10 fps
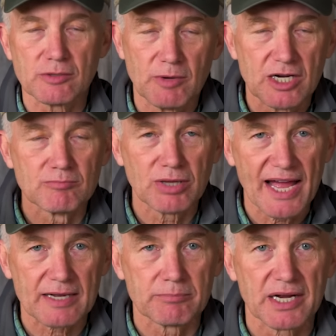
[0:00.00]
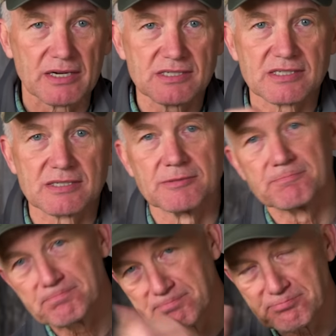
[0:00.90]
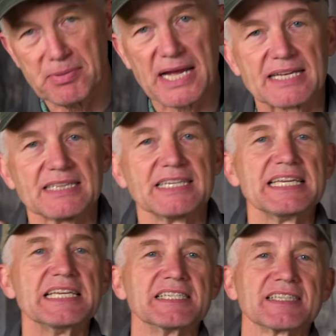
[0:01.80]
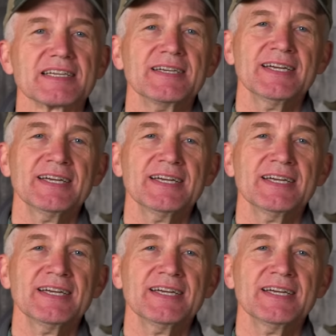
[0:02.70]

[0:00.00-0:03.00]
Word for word: among black bears back in the east.